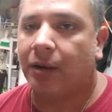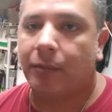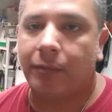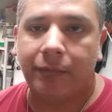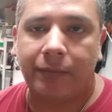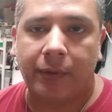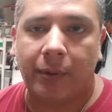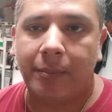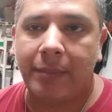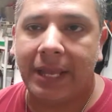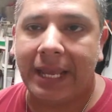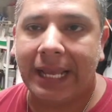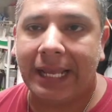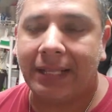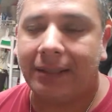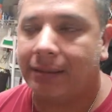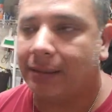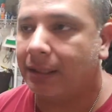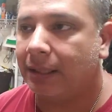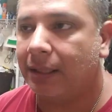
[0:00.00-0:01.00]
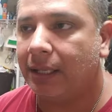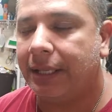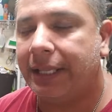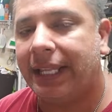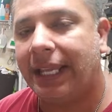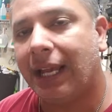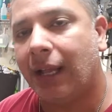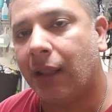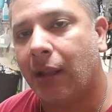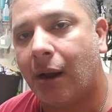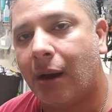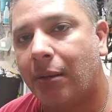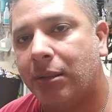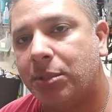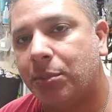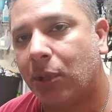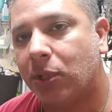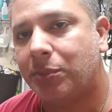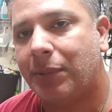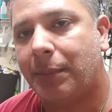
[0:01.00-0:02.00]
For me, the
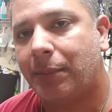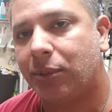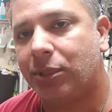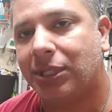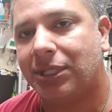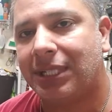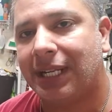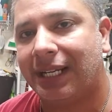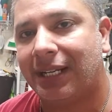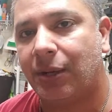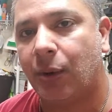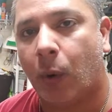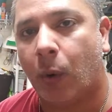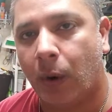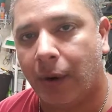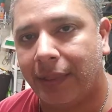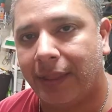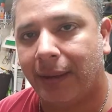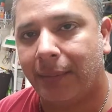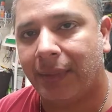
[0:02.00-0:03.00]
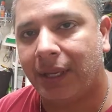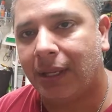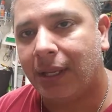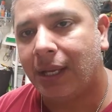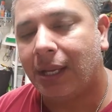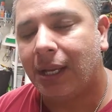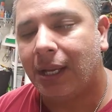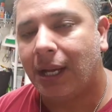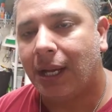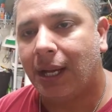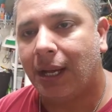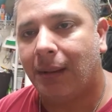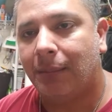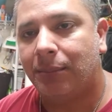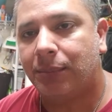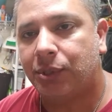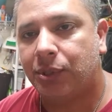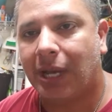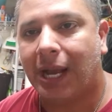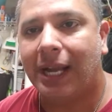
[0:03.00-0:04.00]
alarms, most people just ignore them.
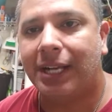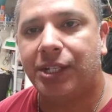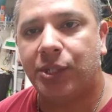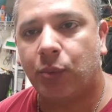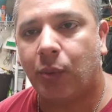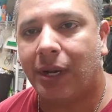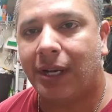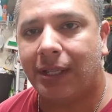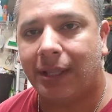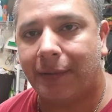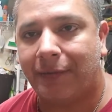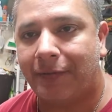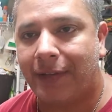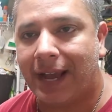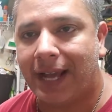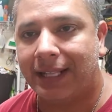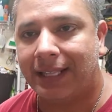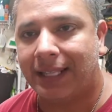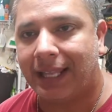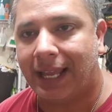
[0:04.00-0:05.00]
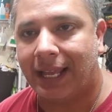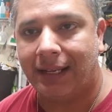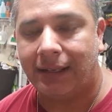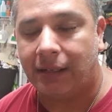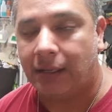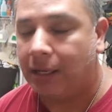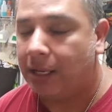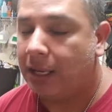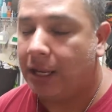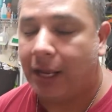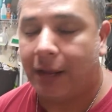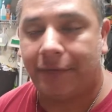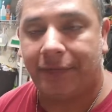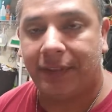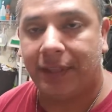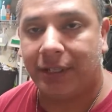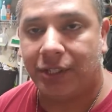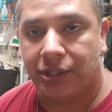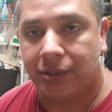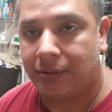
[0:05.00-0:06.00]
So I just wanted the fact that if
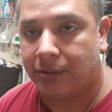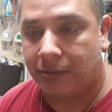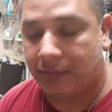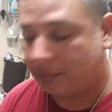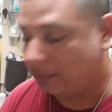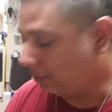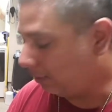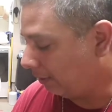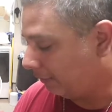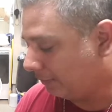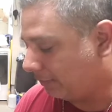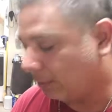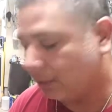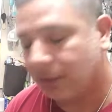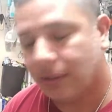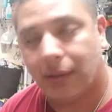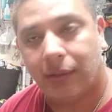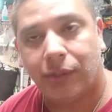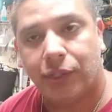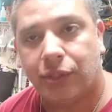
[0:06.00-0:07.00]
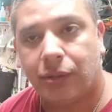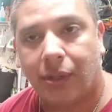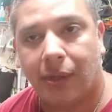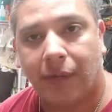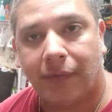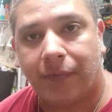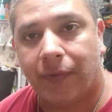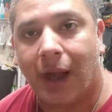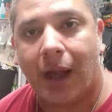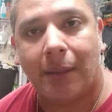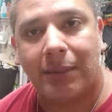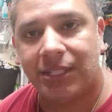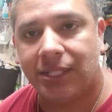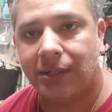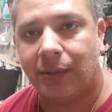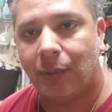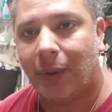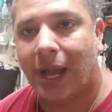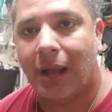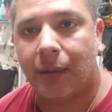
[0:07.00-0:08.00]
the fob
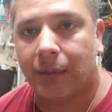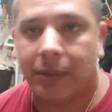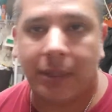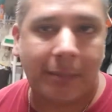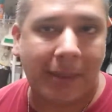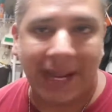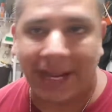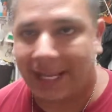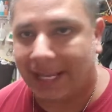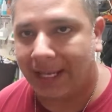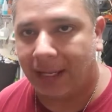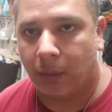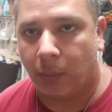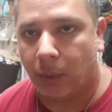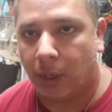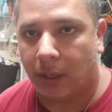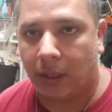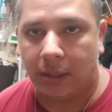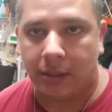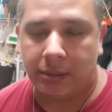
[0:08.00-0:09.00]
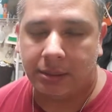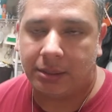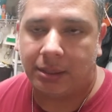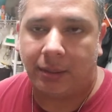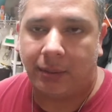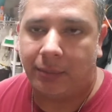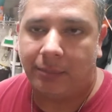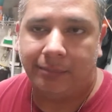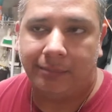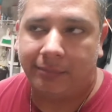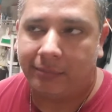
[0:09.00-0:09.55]
isn't around, the bike ain't gonna work. So,